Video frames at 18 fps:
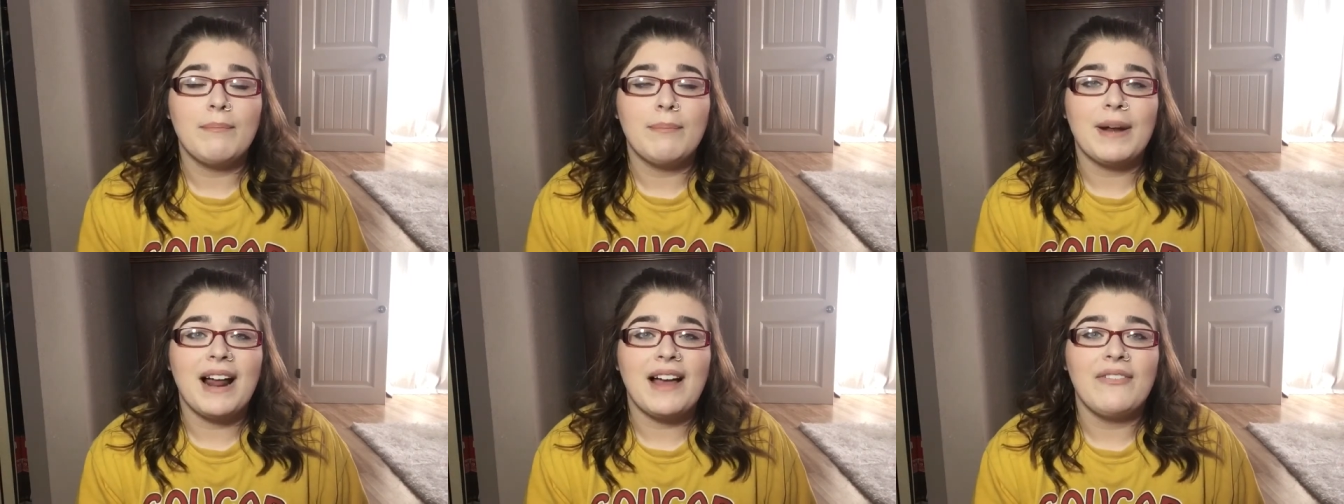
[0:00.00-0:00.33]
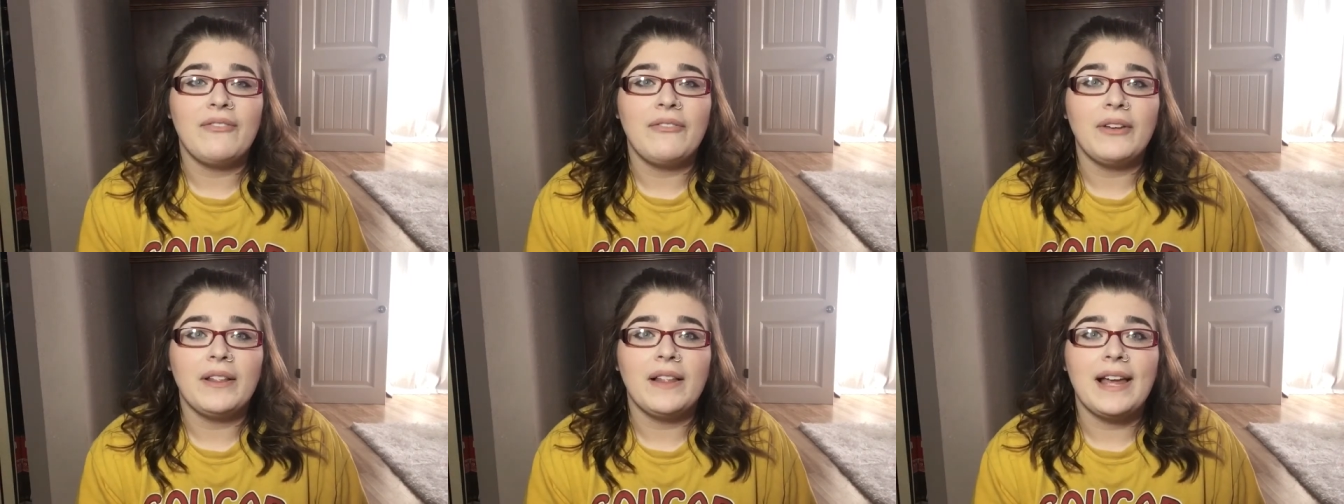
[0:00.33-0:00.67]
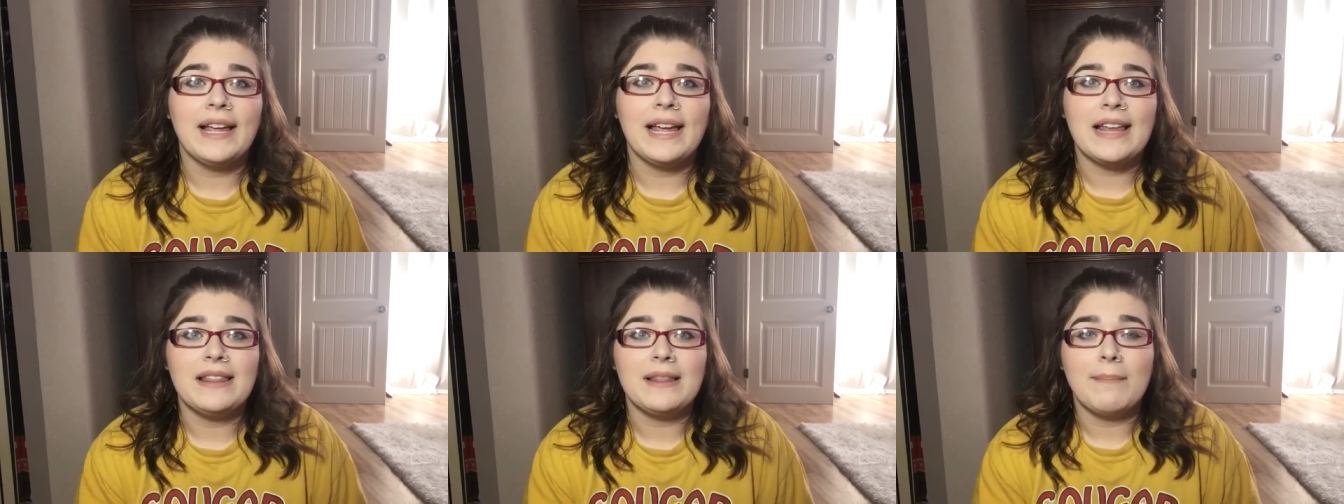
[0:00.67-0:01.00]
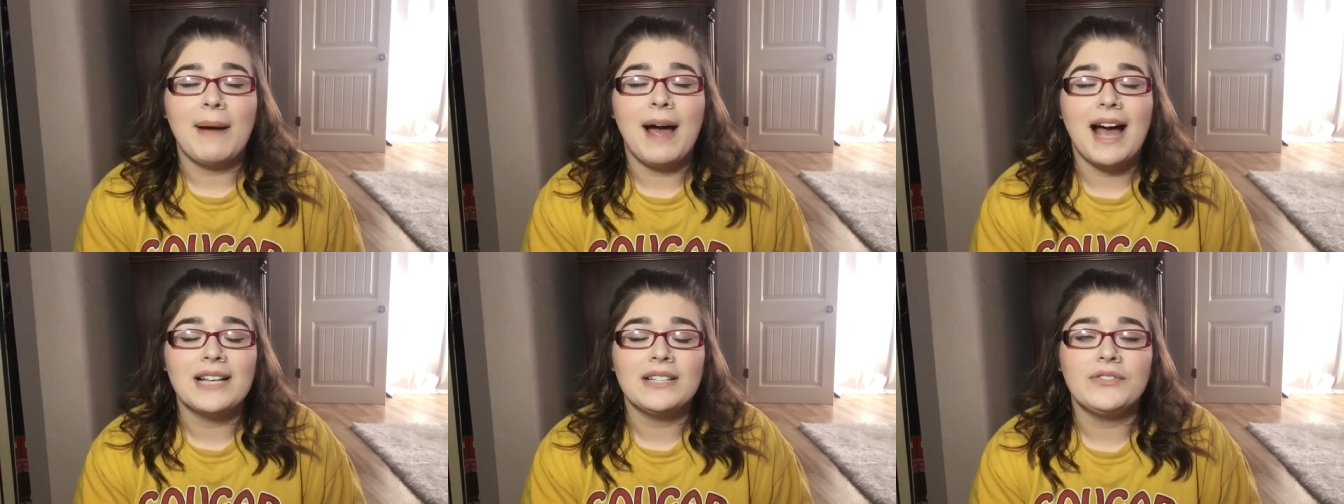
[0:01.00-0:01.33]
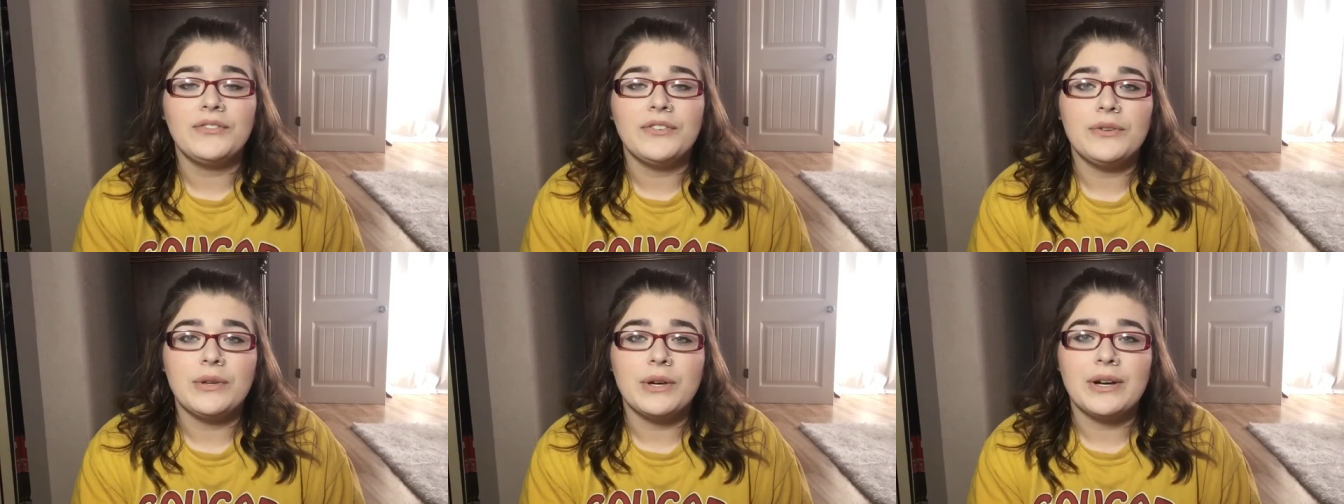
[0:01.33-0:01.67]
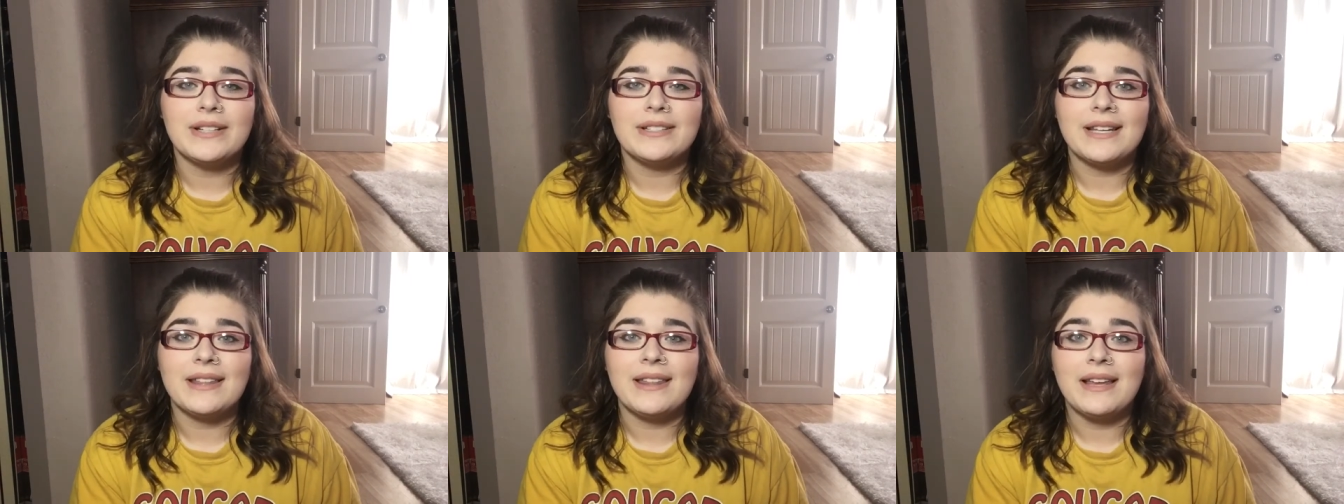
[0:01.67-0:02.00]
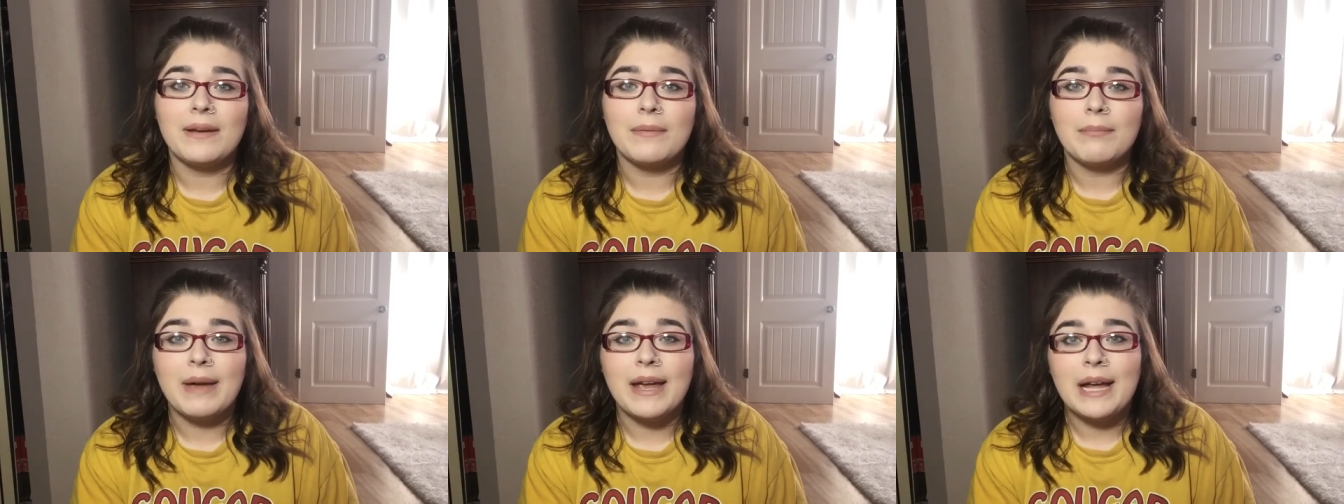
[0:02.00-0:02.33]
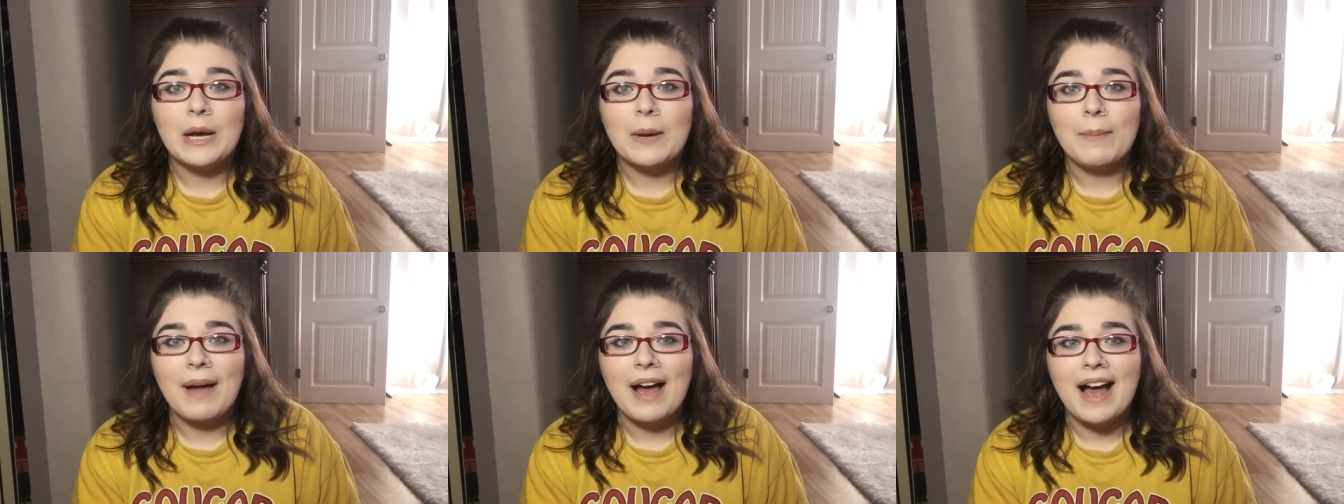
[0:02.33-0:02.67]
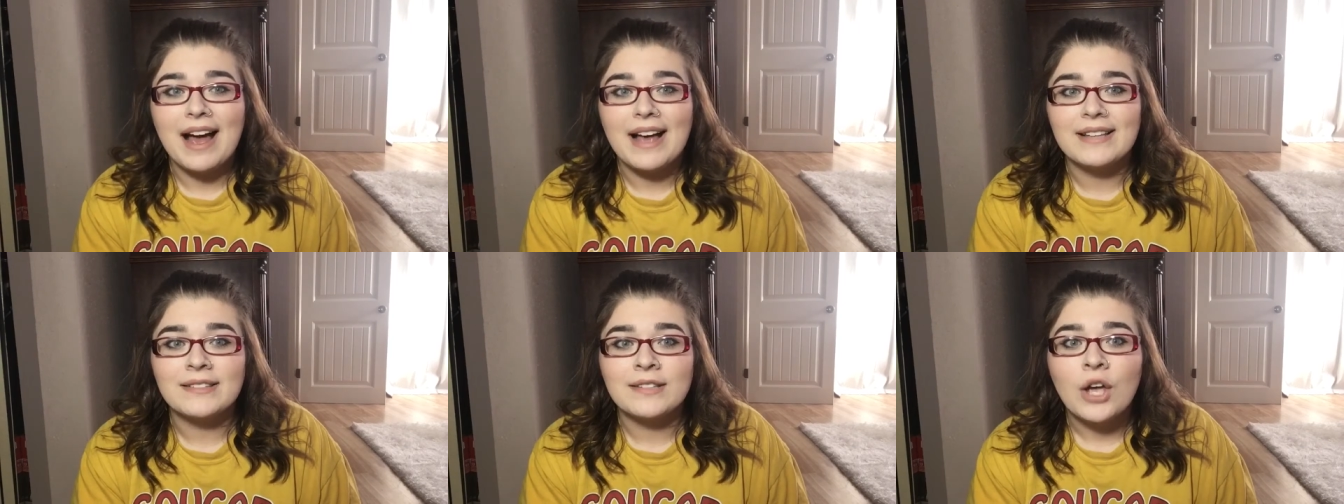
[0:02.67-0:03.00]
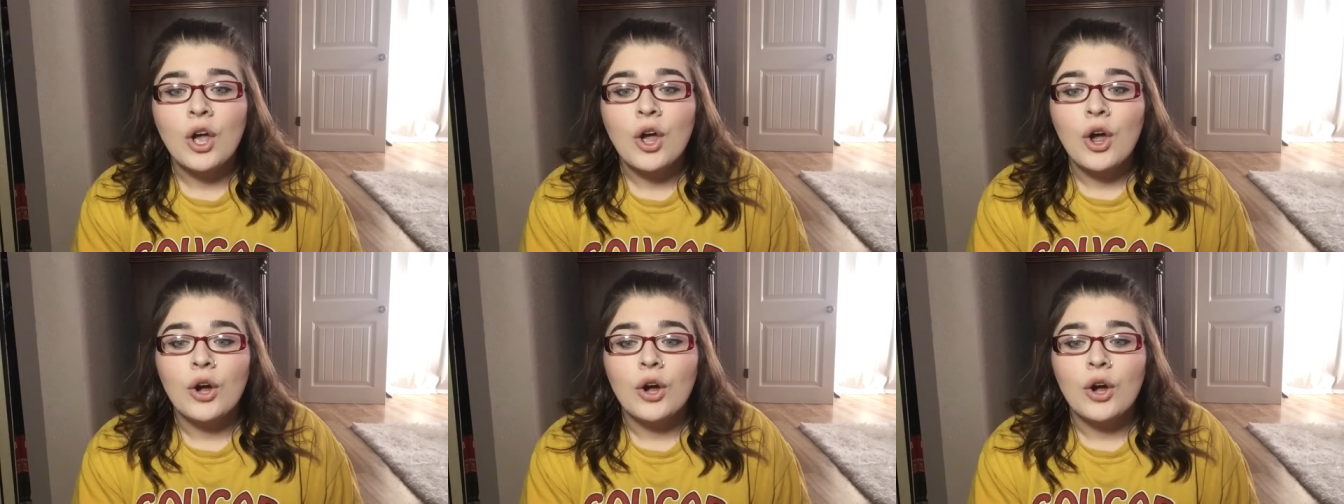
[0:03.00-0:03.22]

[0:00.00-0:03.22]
but I feel like in the past few years I think makeup has